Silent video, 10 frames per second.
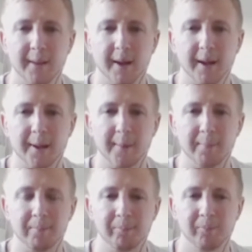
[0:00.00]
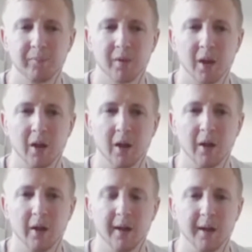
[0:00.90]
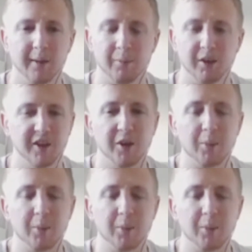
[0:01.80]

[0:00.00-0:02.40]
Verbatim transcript: um to